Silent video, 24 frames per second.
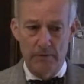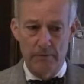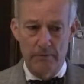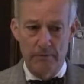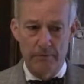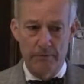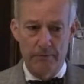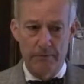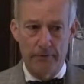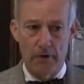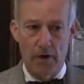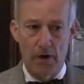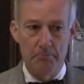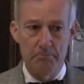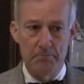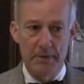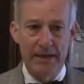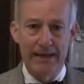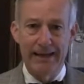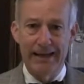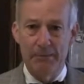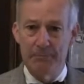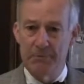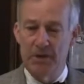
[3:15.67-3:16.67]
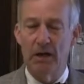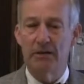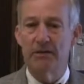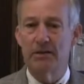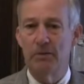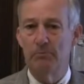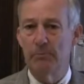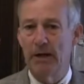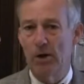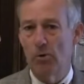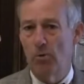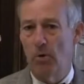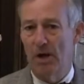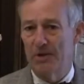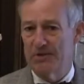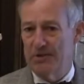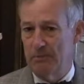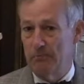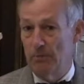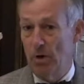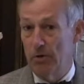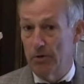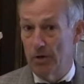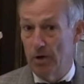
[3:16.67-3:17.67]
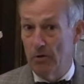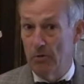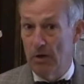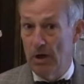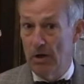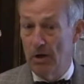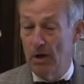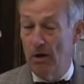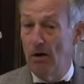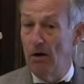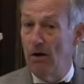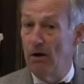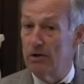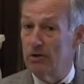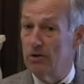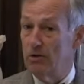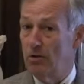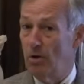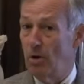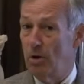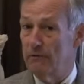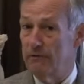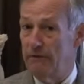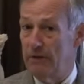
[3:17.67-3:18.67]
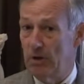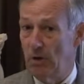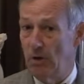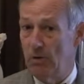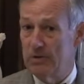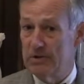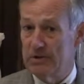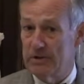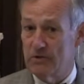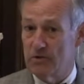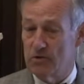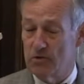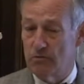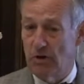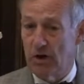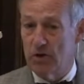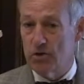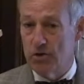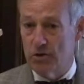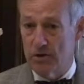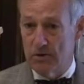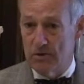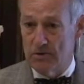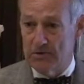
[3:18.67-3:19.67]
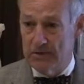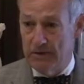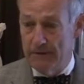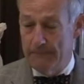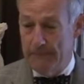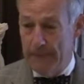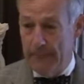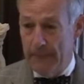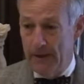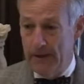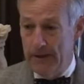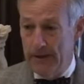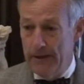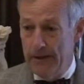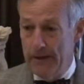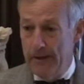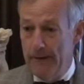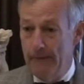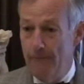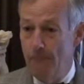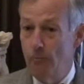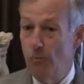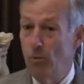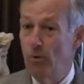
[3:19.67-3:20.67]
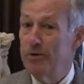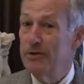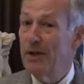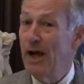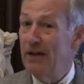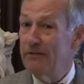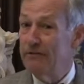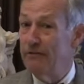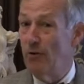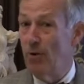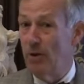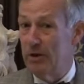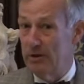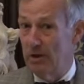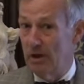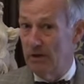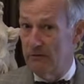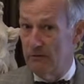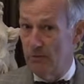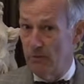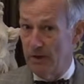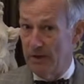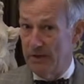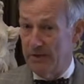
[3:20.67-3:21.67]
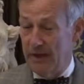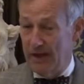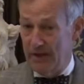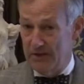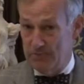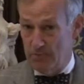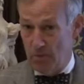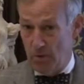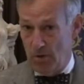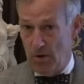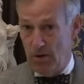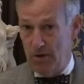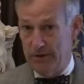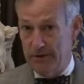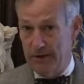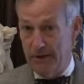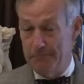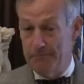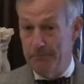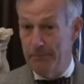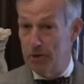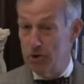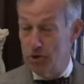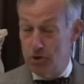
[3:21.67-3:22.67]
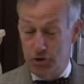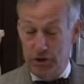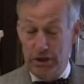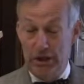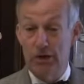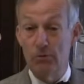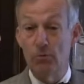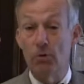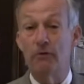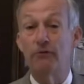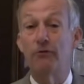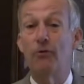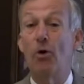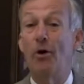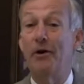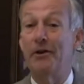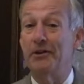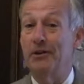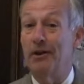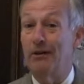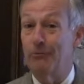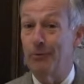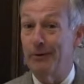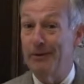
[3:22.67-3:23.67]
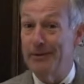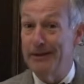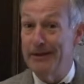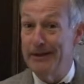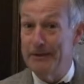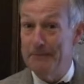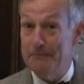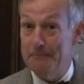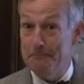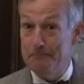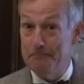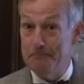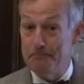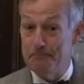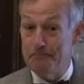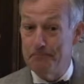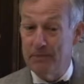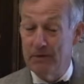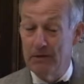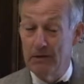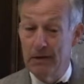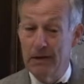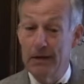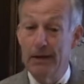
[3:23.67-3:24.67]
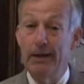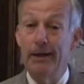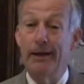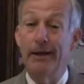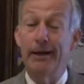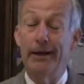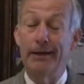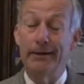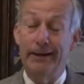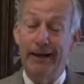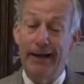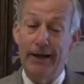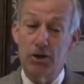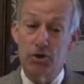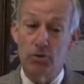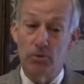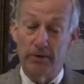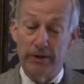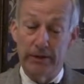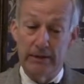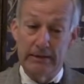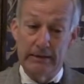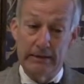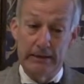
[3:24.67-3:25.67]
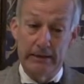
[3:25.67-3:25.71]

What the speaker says: from being abducted by Quasimodo on Claude Fallon's instructions, will not fall in love with Esmeralda, but she will fall in love with him. And actually,